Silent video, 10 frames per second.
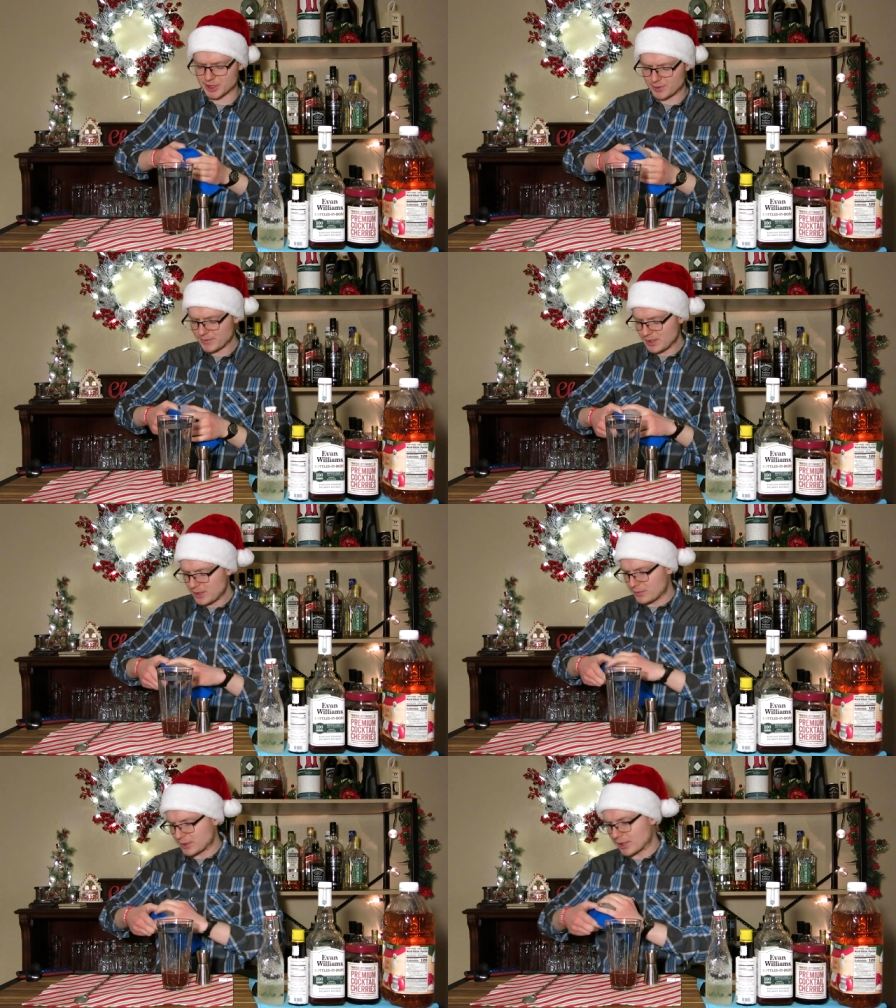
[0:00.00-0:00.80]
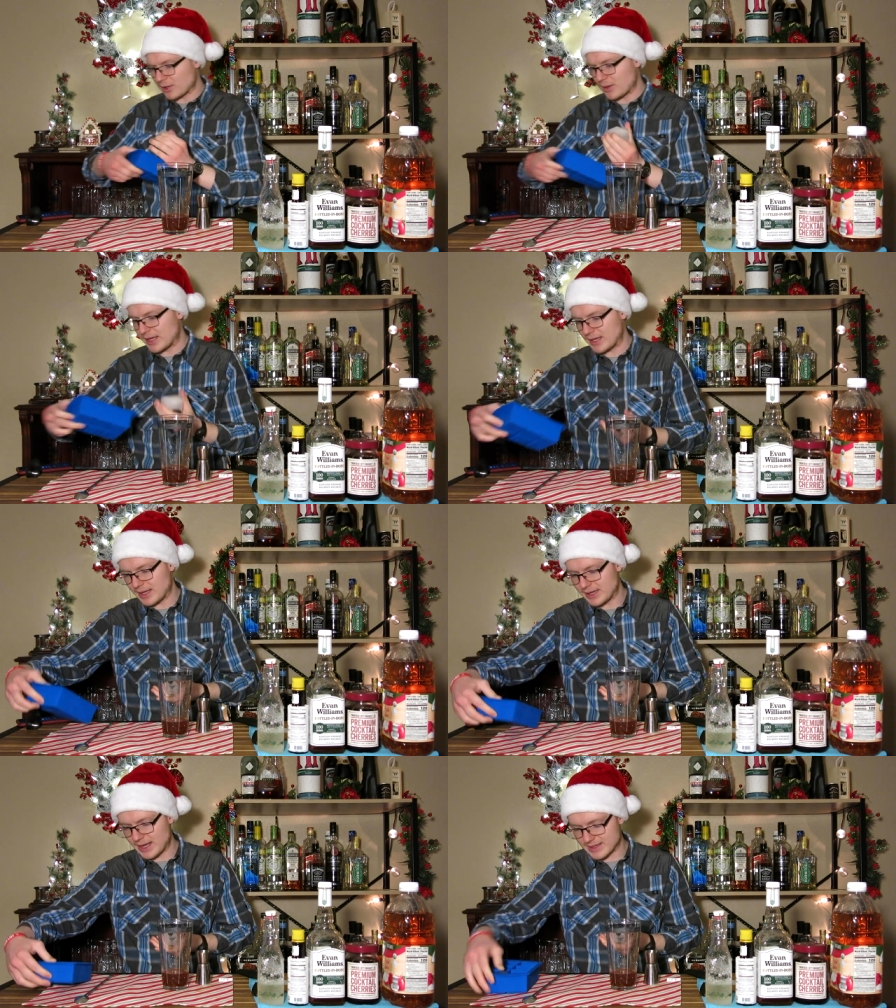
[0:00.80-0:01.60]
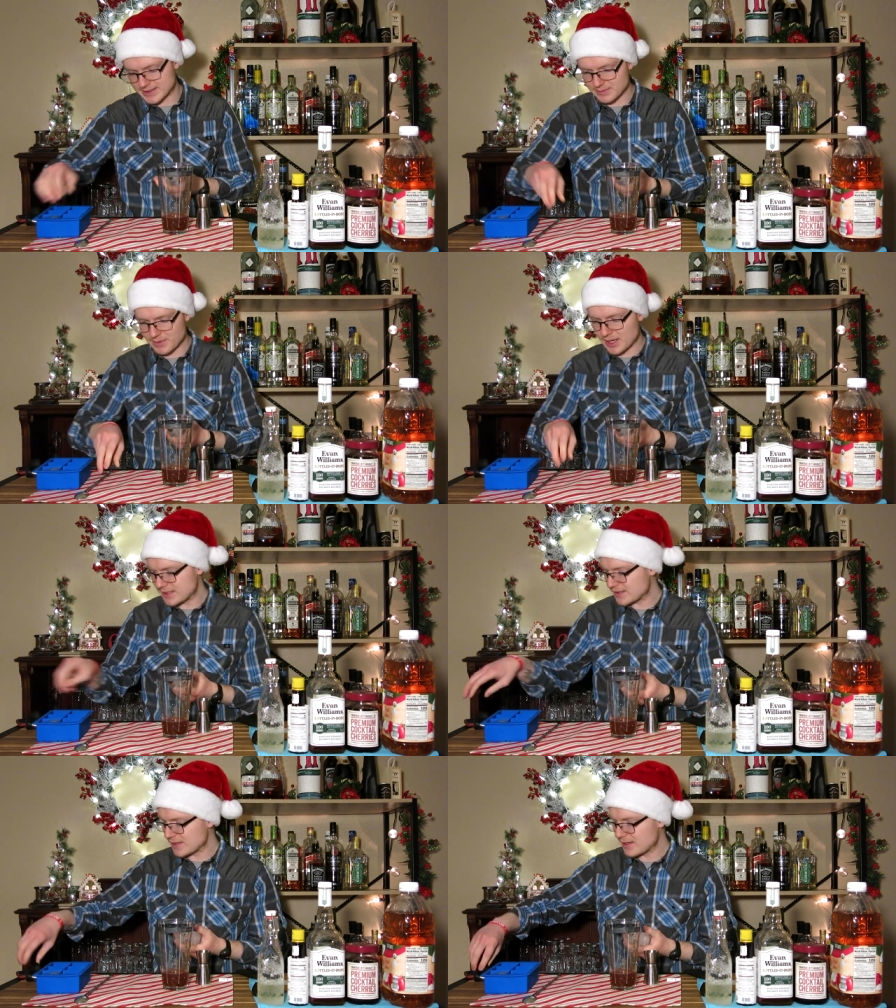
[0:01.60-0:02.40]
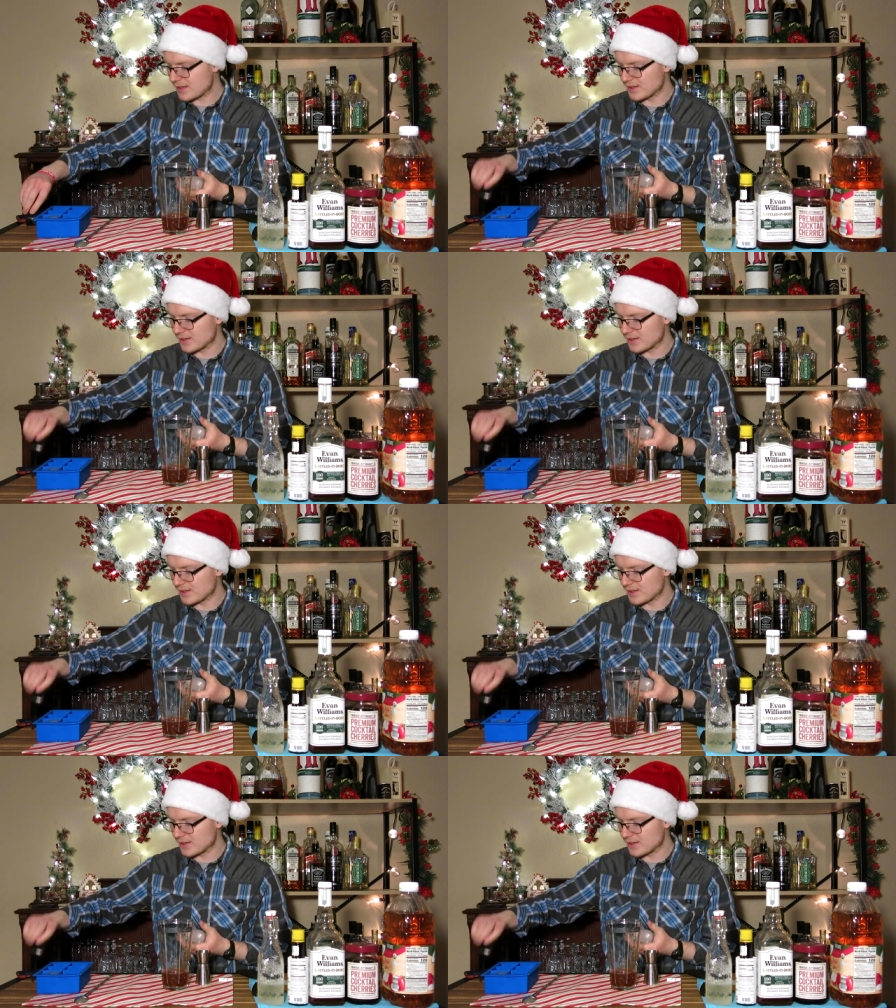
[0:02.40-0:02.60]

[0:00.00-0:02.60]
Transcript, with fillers: show, we're going to go ahead and add some ice,